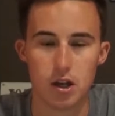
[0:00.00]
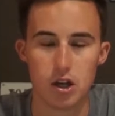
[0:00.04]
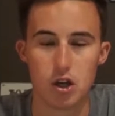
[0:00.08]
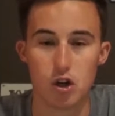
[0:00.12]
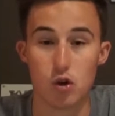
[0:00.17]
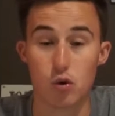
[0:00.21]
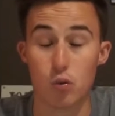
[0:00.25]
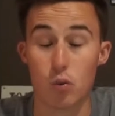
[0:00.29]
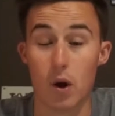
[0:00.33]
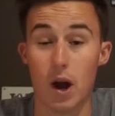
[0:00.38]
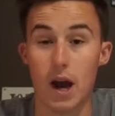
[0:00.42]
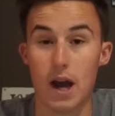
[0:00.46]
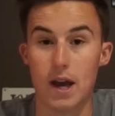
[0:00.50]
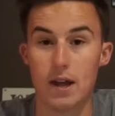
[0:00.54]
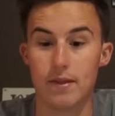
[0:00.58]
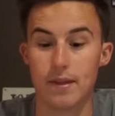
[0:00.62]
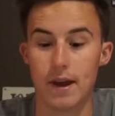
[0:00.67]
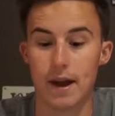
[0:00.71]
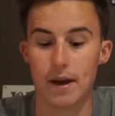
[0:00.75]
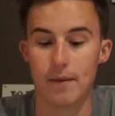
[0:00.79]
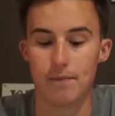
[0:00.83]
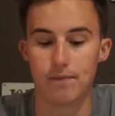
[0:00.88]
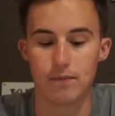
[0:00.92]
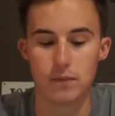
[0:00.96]
right in
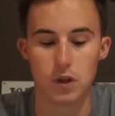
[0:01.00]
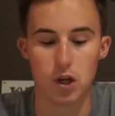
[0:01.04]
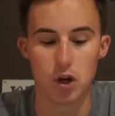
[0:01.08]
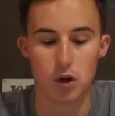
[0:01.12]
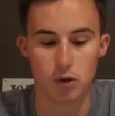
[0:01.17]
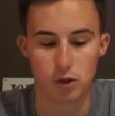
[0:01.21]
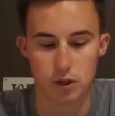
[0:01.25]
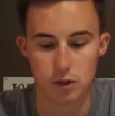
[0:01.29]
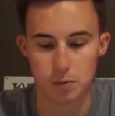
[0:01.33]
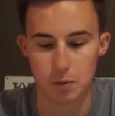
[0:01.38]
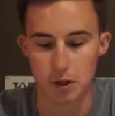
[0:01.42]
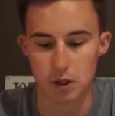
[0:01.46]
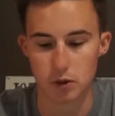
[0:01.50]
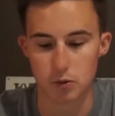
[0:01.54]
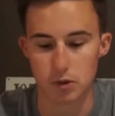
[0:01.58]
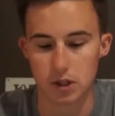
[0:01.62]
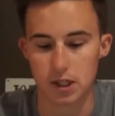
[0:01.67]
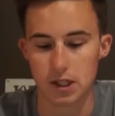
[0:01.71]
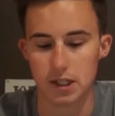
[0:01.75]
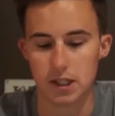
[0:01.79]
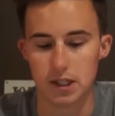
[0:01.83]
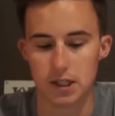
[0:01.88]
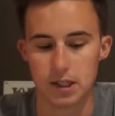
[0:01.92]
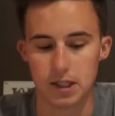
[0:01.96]
that, especially
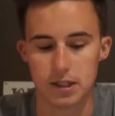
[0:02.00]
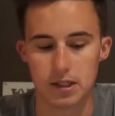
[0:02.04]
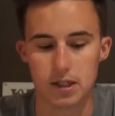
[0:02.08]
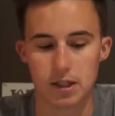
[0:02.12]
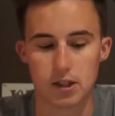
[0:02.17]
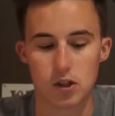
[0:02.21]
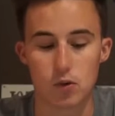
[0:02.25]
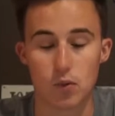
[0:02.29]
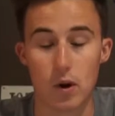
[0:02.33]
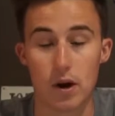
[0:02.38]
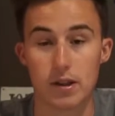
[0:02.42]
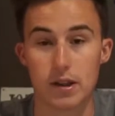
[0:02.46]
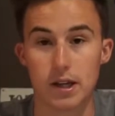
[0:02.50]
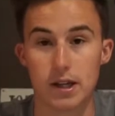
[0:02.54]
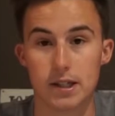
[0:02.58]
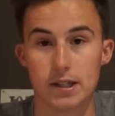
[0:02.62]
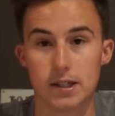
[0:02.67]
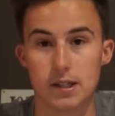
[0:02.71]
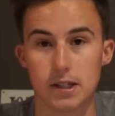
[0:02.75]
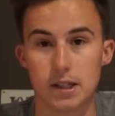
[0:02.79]
with the DT6, around that